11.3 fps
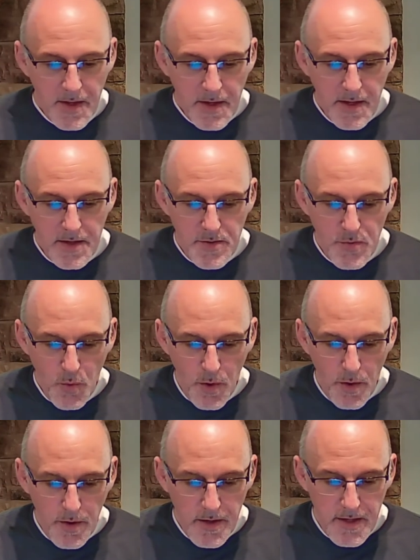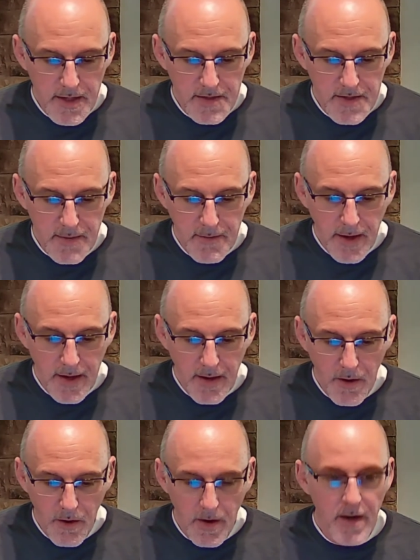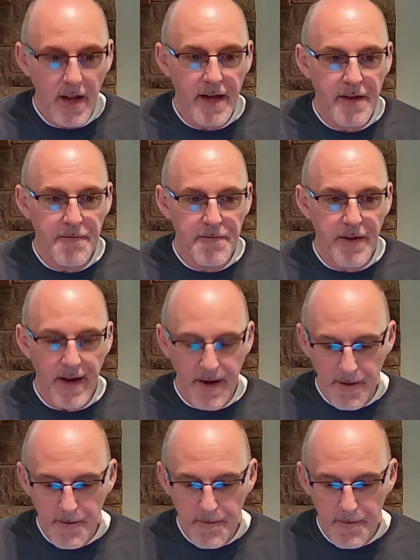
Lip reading: his word is in my heart like a fire